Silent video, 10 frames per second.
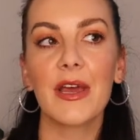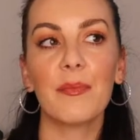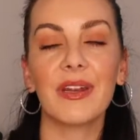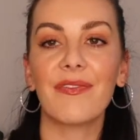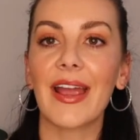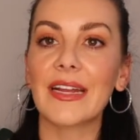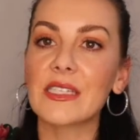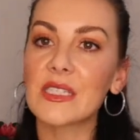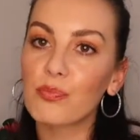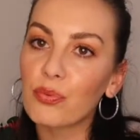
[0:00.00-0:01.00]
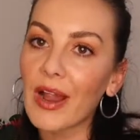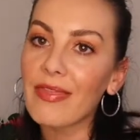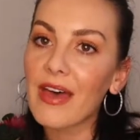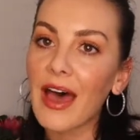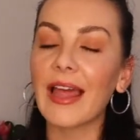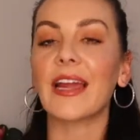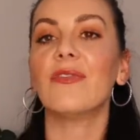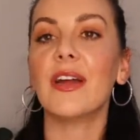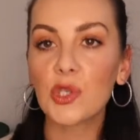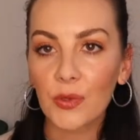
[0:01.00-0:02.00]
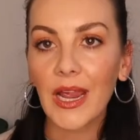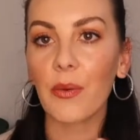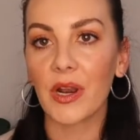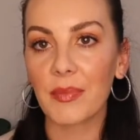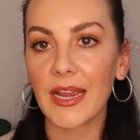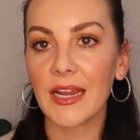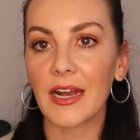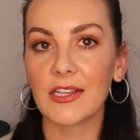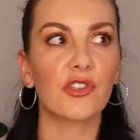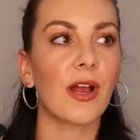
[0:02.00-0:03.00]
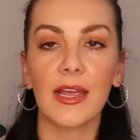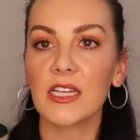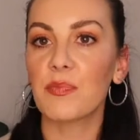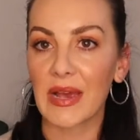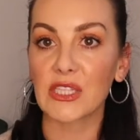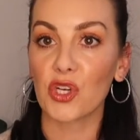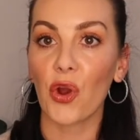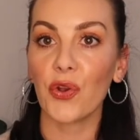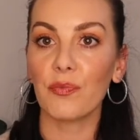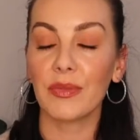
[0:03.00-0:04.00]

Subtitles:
But if I can spread that, like eventually I want to be Australia's best known